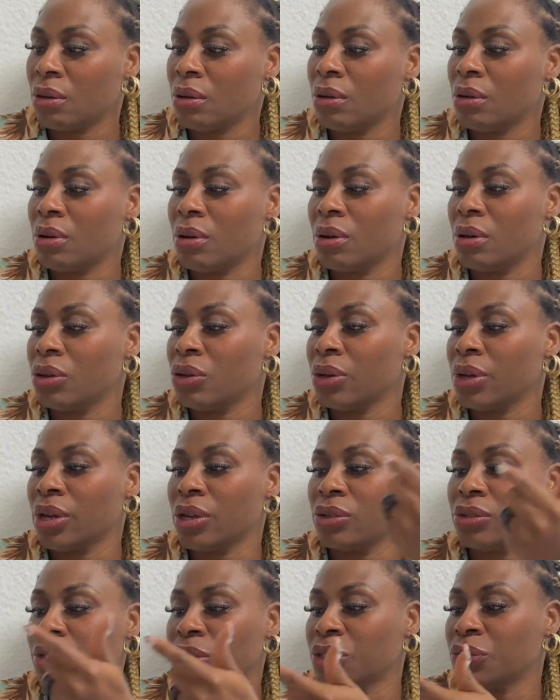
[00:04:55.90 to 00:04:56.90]
You can
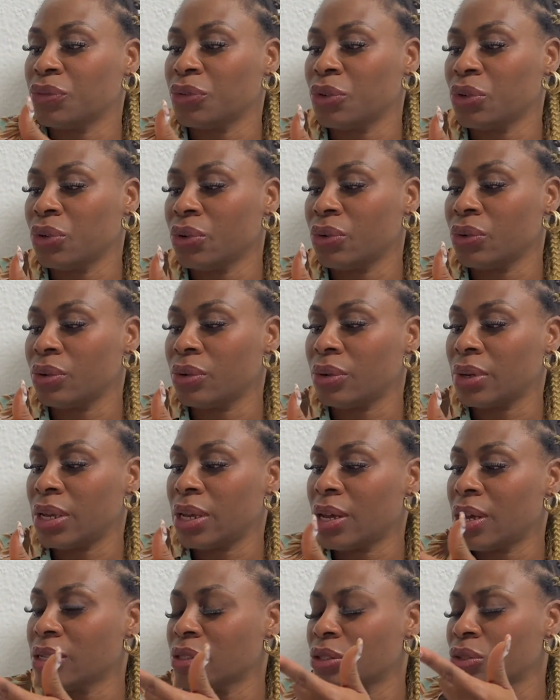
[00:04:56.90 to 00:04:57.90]
use it for your
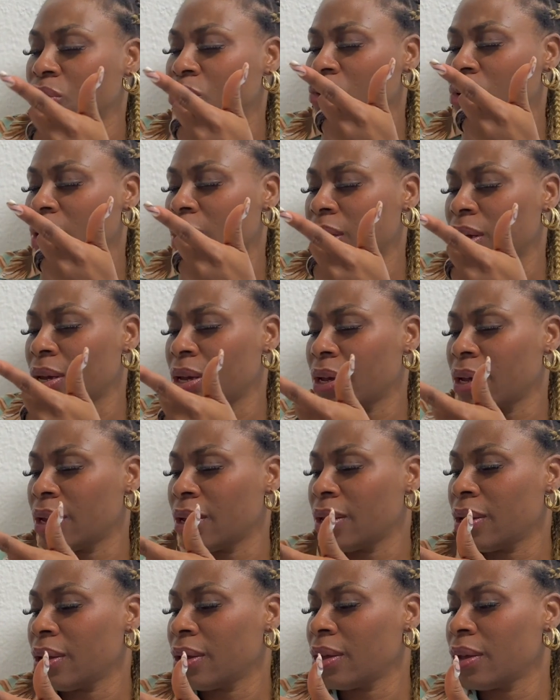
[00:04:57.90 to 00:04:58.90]
gas
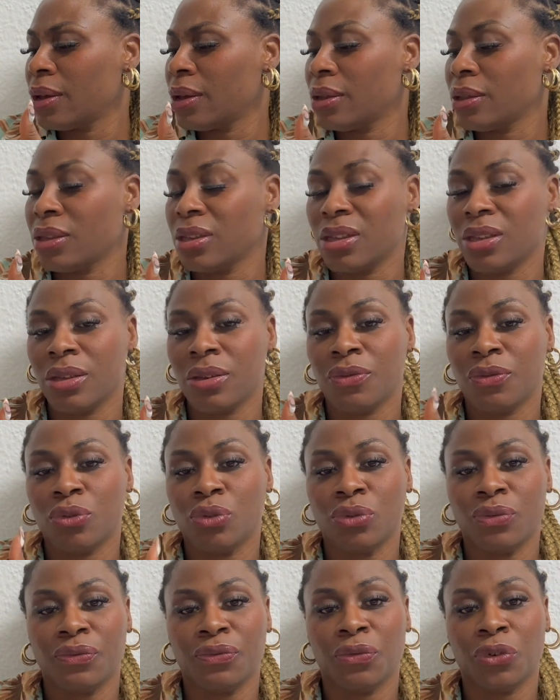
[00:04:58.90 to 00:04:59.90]
cooker,
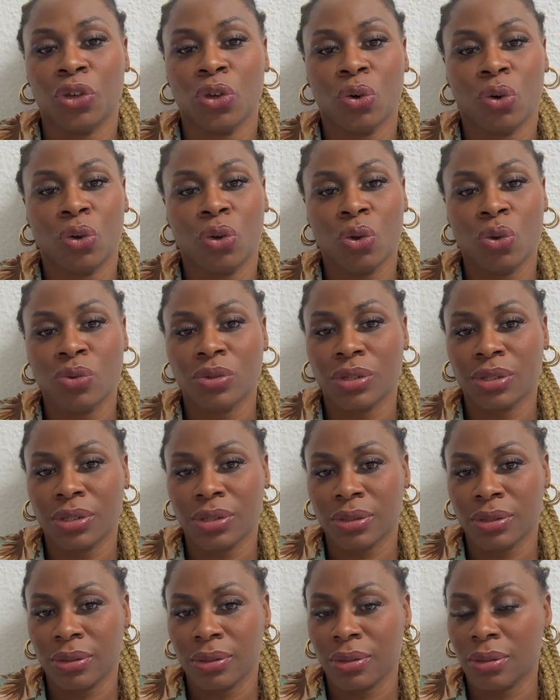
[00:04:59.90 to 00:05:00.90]
even for your
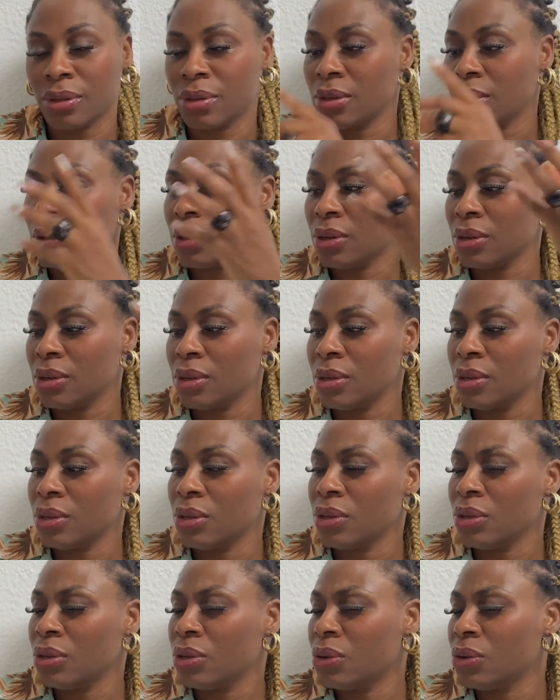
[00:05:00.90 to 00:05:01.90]
clothes.
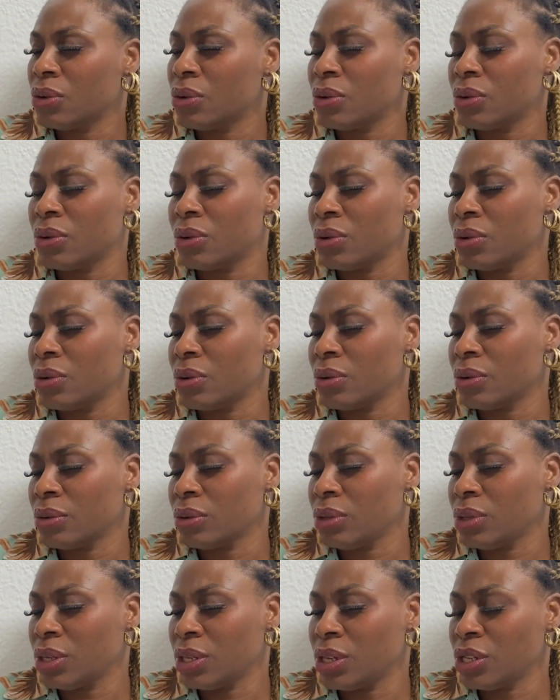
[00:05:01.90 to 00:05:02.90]
your
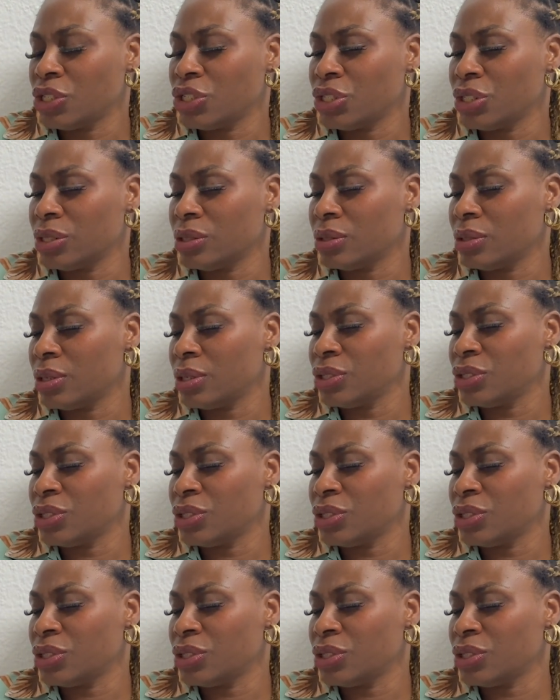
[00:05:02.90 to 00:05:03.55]
kitchen in